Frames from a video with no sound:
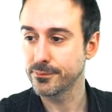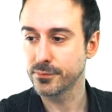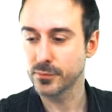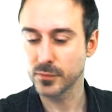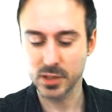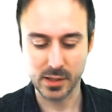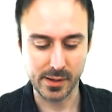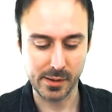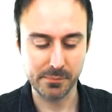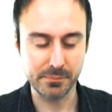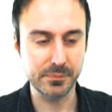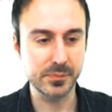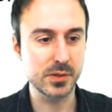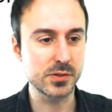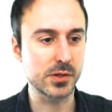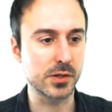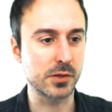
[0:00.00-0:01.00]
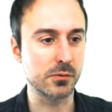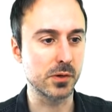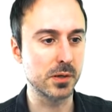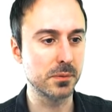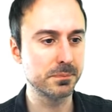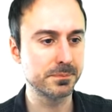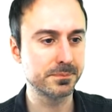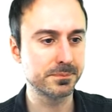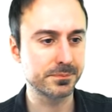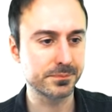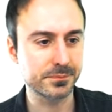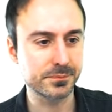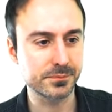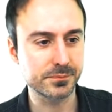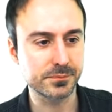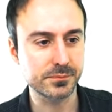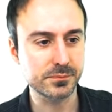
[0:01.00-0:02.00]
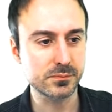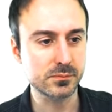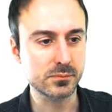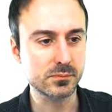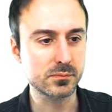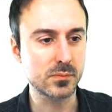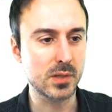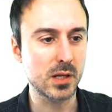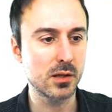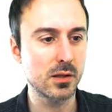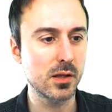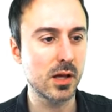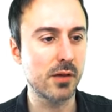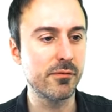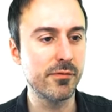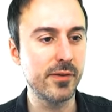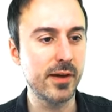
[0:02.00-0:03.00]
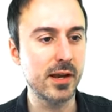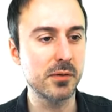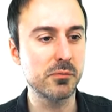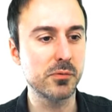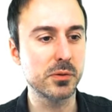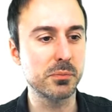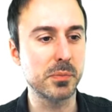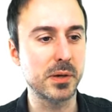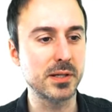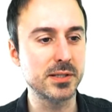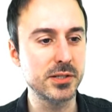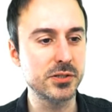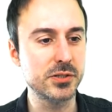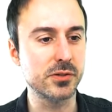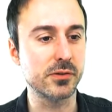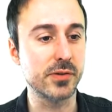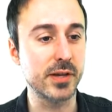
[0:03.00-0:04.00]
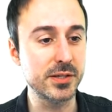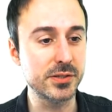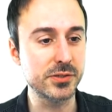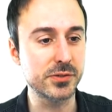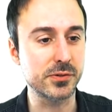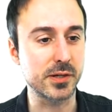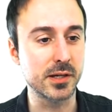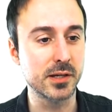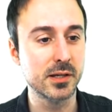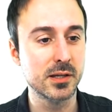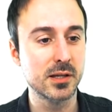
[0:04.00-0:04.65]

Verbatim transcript: Okay, it's a good one. I'm fed up with my teacher of history.